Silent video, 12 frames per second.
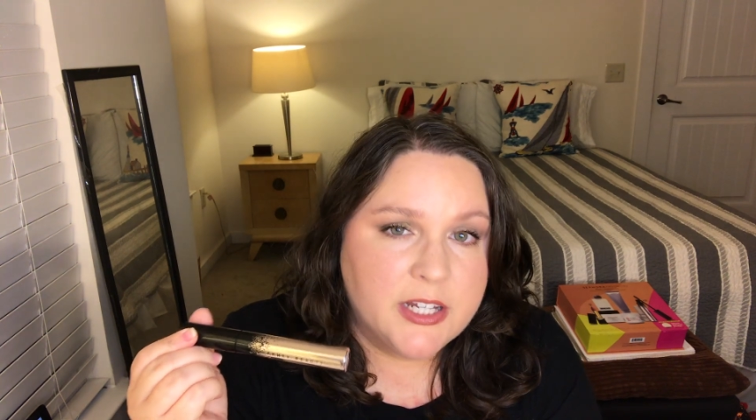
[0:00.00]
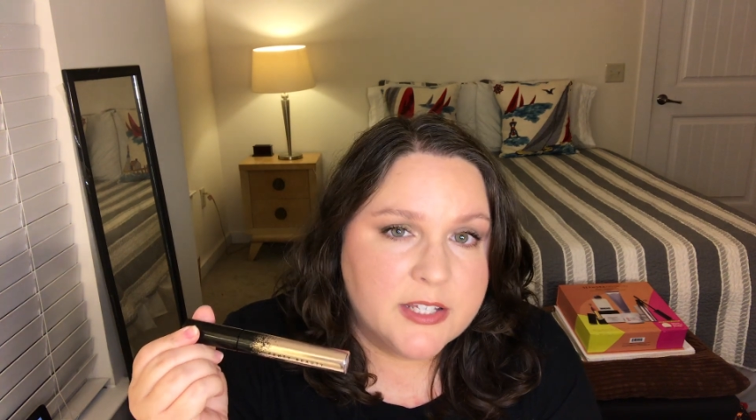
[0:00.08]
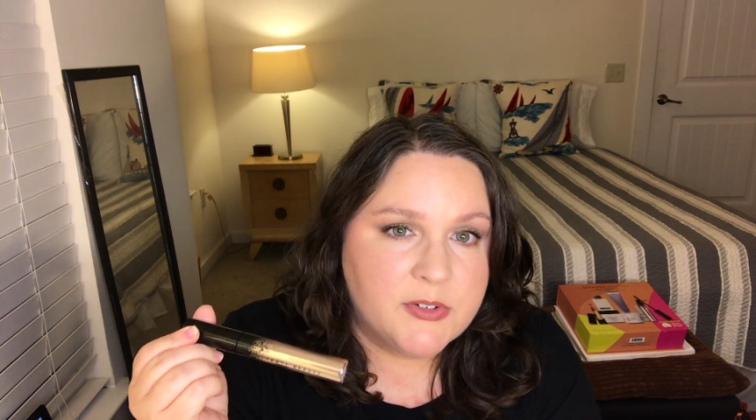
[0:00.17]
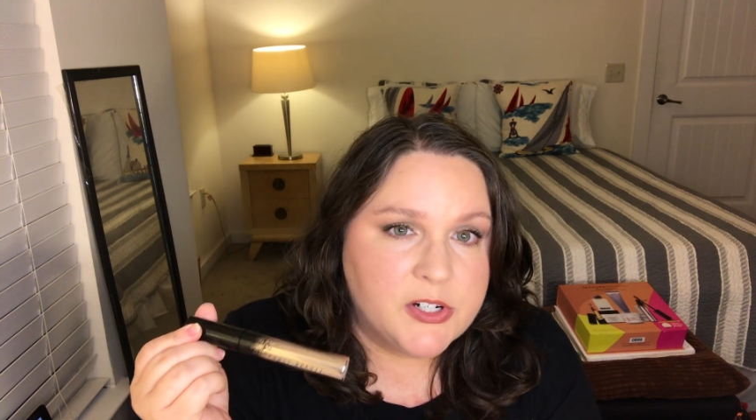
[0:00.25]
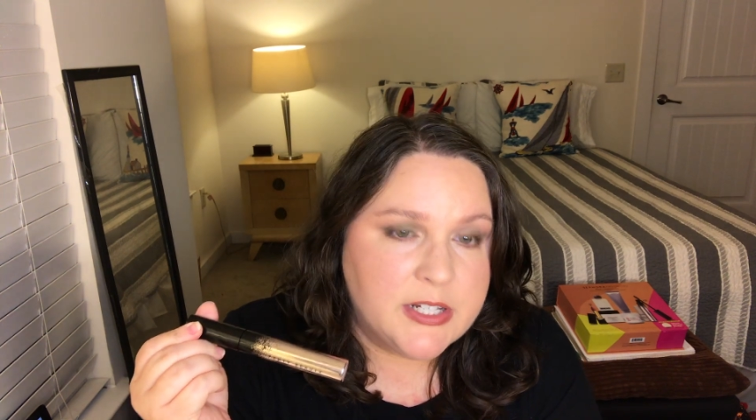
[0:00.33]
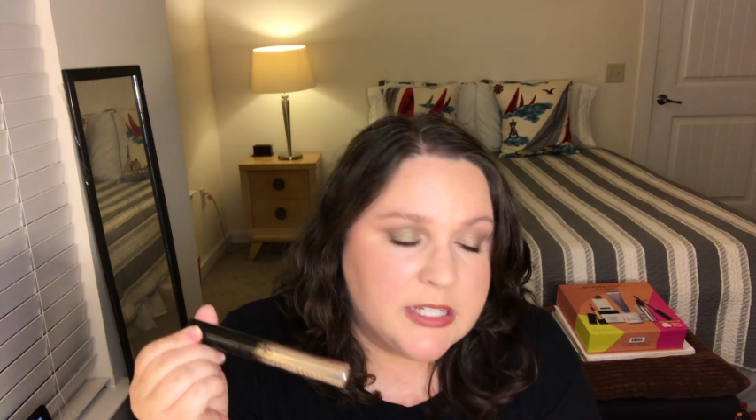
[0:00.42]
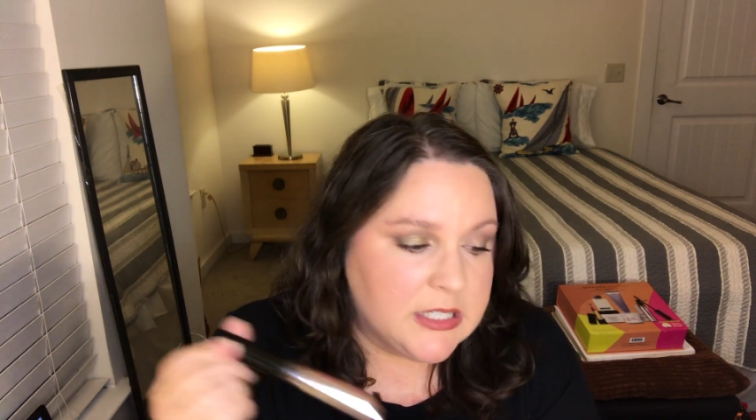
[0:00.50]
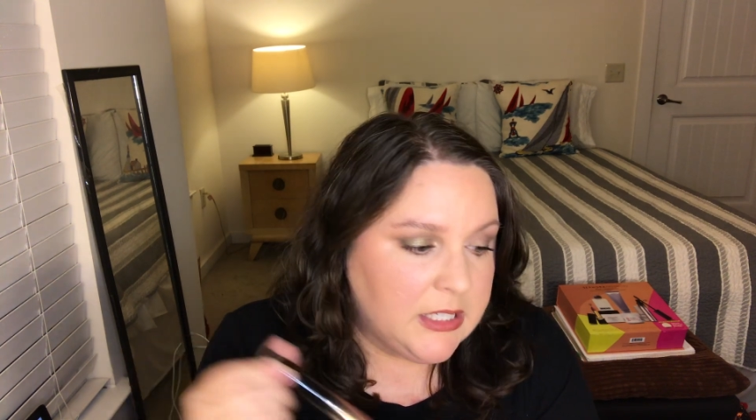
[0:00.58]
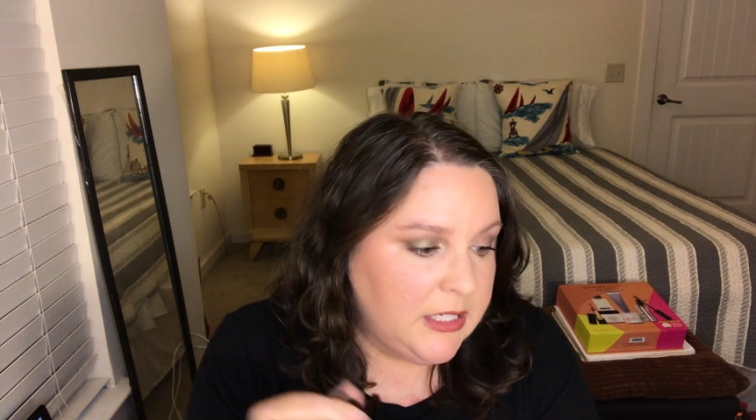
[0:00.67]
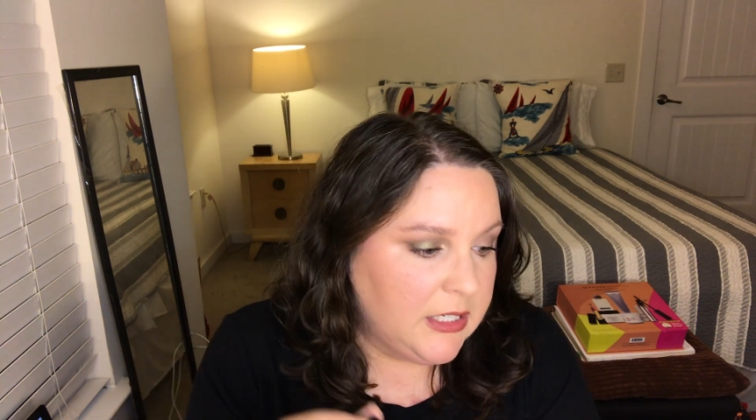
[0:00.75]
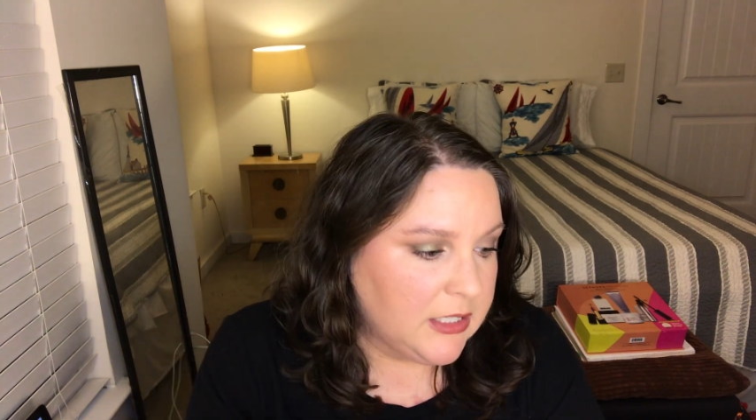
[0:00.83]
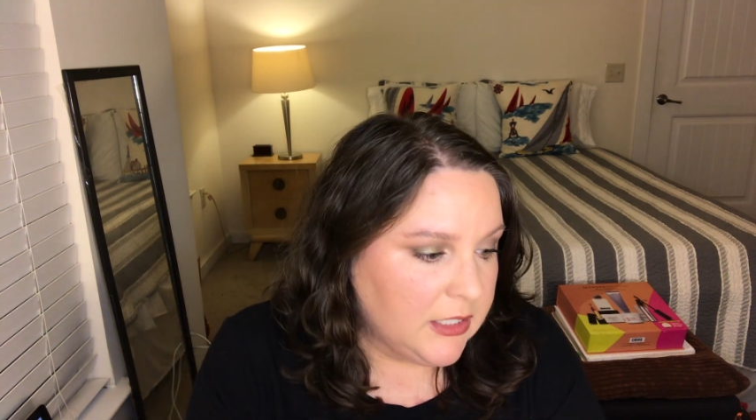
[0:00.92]
It's very
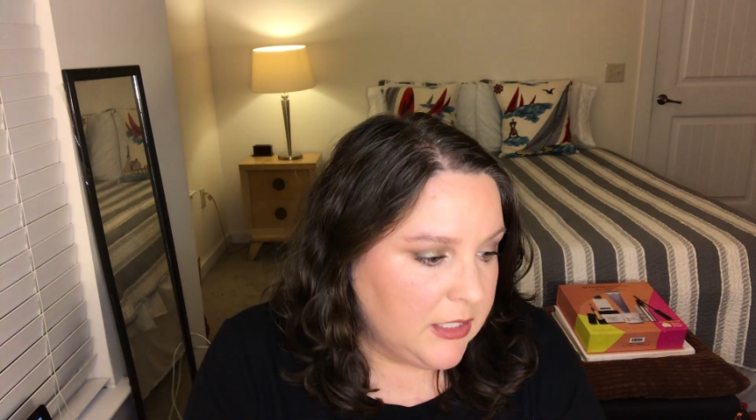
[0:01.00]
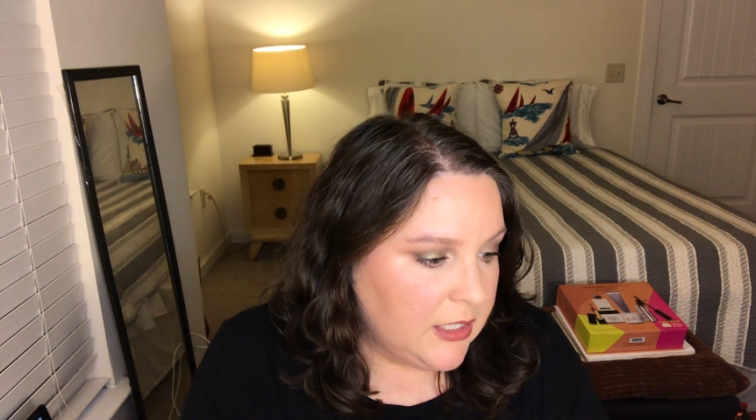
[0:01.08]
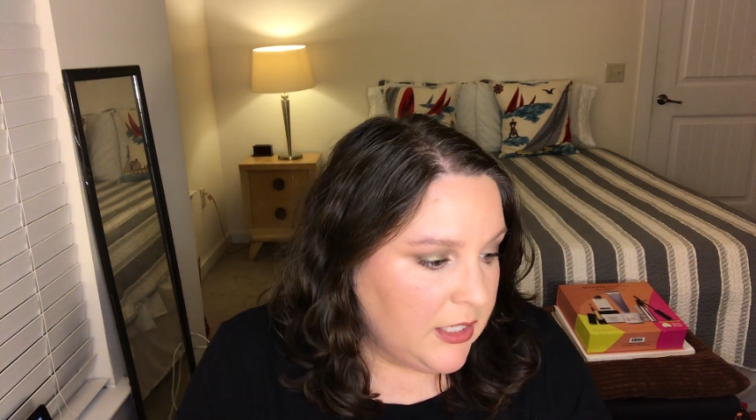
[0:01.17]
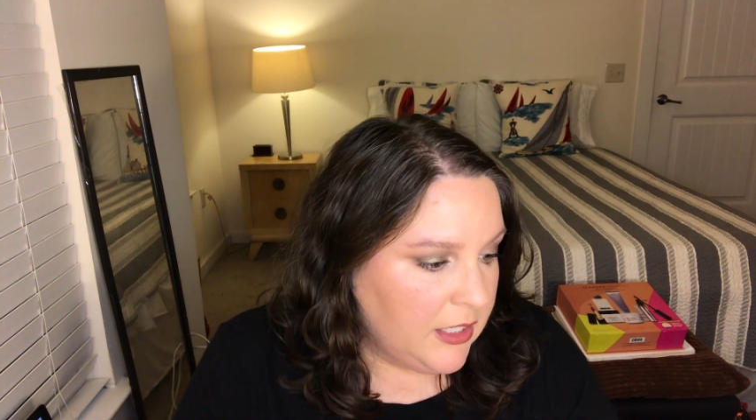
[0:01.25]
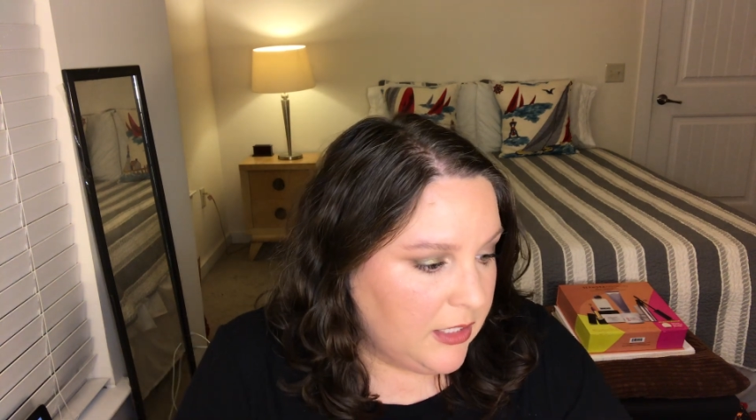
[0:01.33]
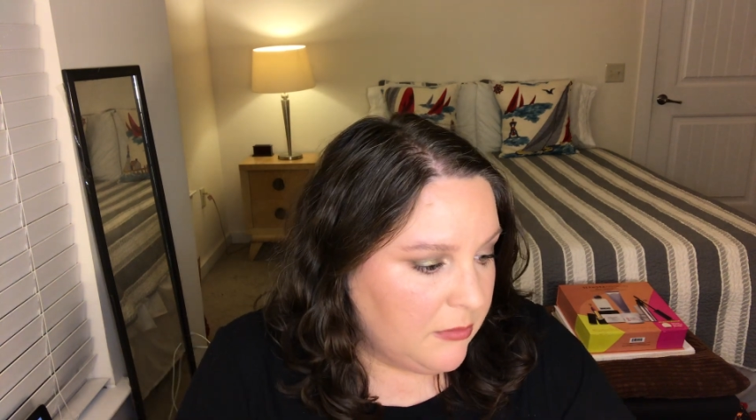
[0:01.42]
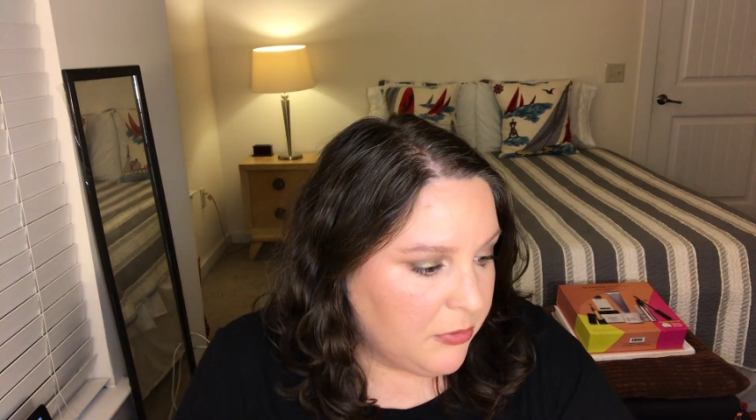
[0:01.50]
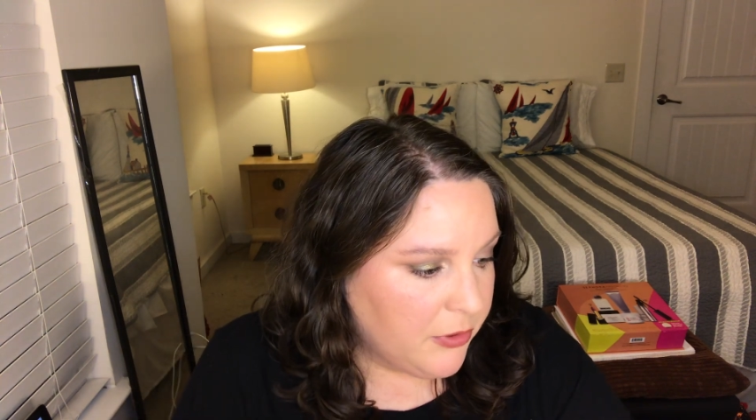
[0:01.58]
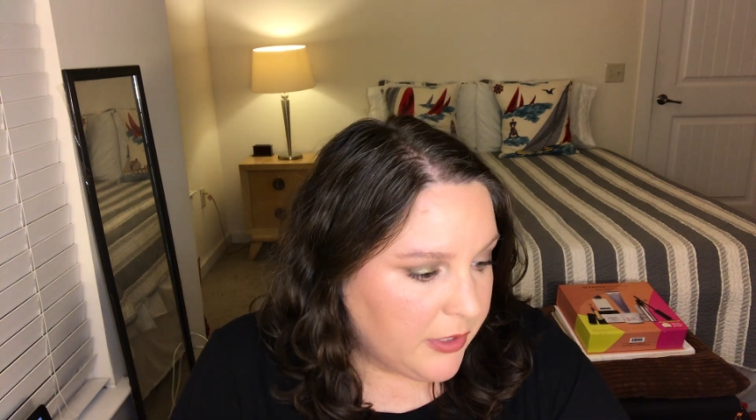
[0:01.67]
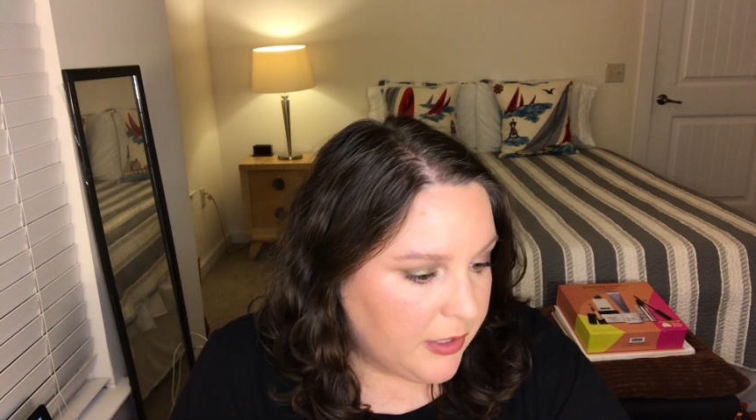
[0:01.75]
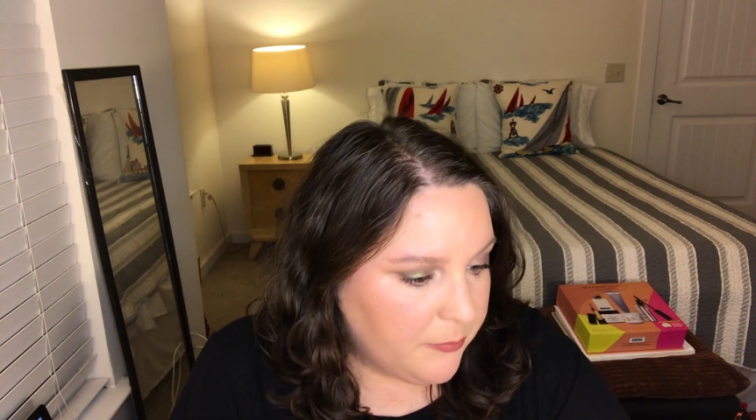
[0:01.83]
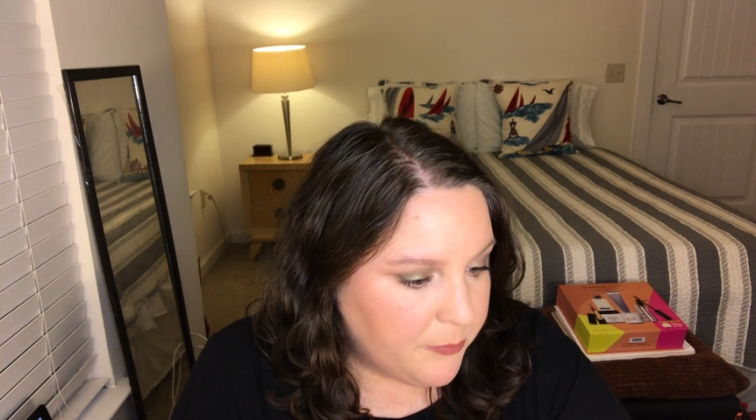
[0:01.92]
sleek and
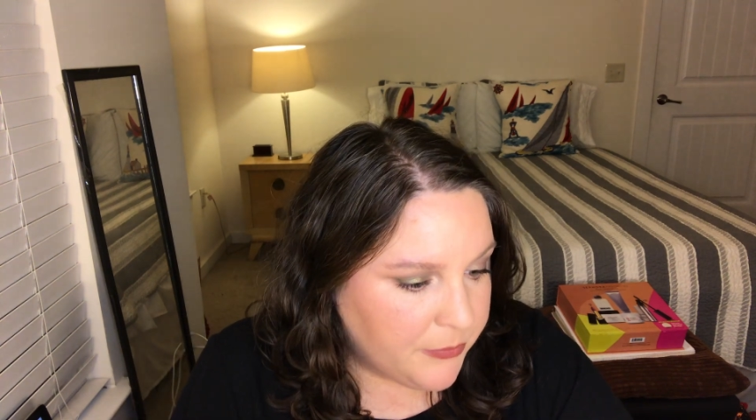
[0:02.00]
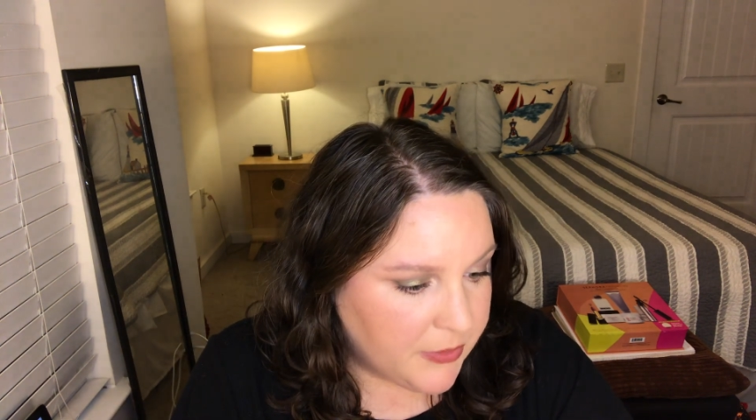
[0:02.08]
pretty.